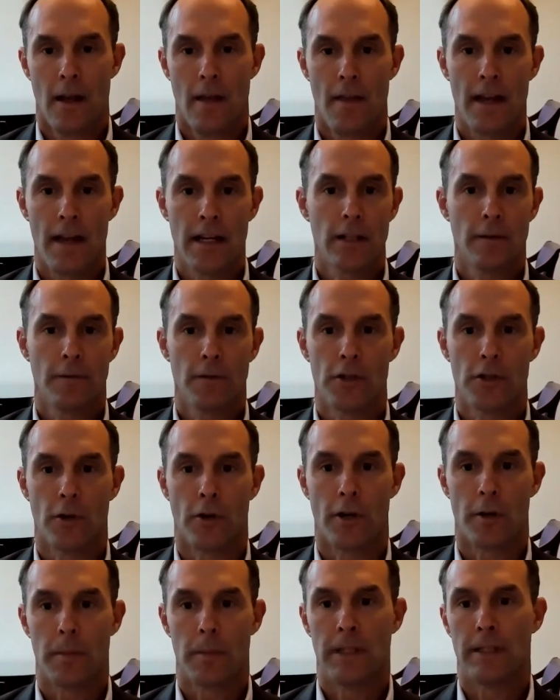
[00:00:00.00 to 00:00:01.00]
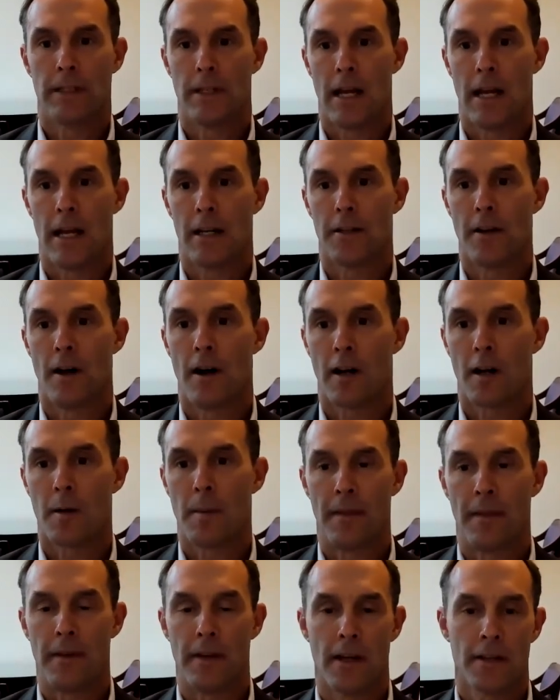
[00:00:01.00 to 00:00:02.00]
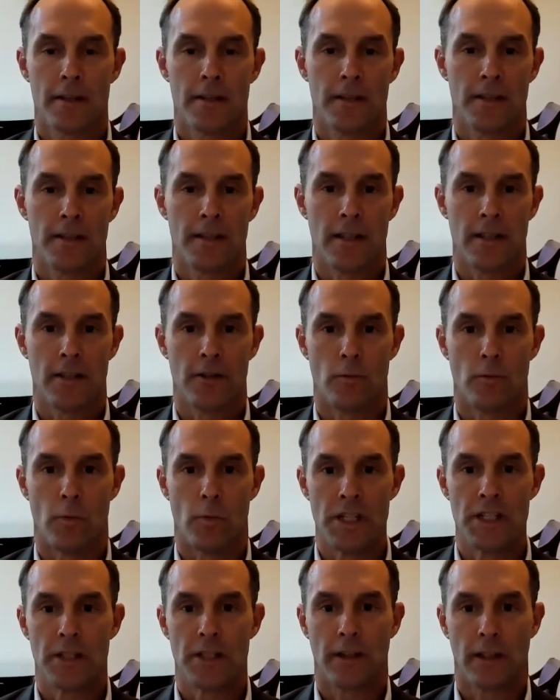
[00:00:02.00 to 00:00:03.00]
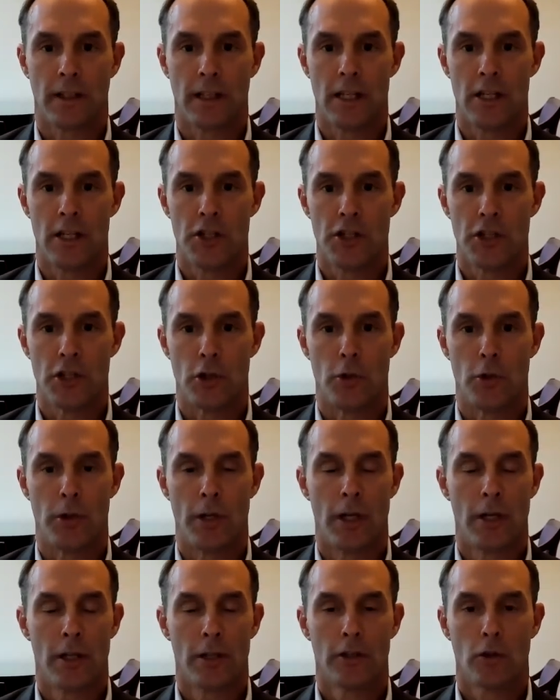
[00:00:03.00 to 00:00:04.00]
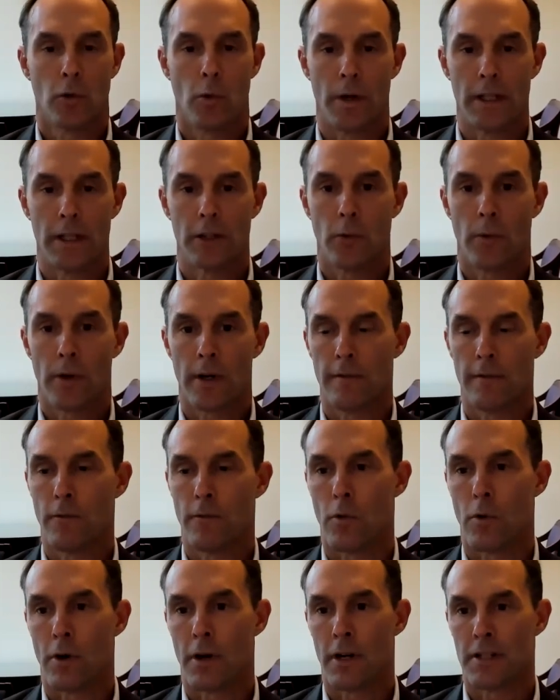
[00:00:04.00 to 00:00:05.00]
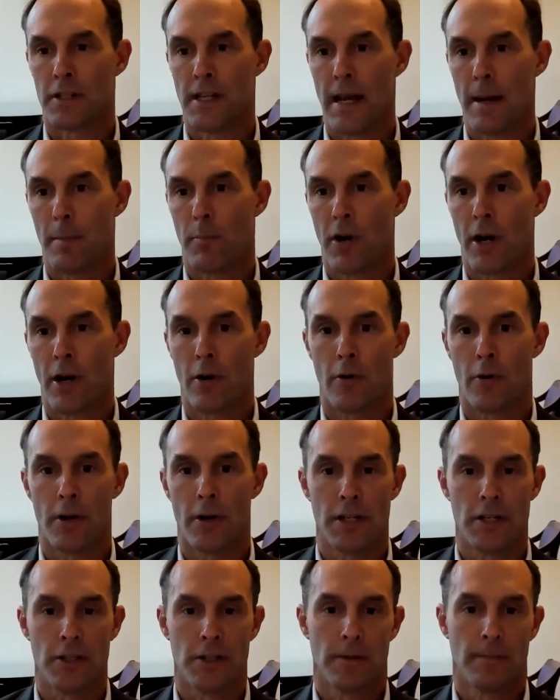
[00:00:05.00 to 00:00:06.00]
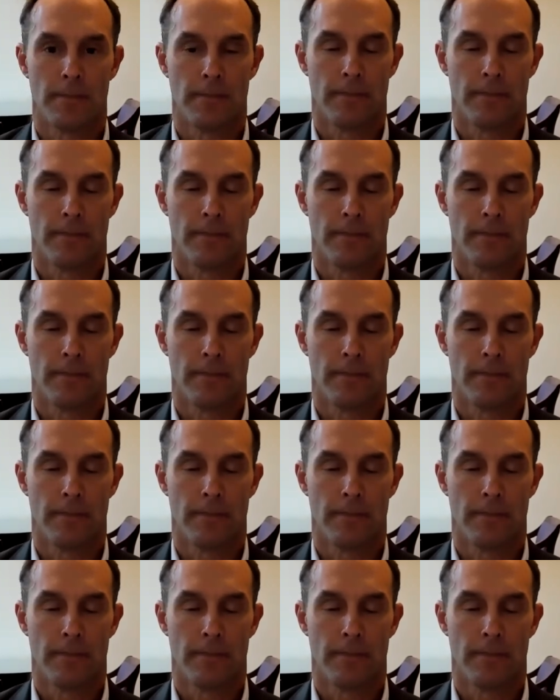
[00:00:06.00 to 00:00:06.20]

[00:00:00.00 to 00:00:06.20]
Thank you for joining me today to talk about the SEC's recently issued 2024 exam priorities.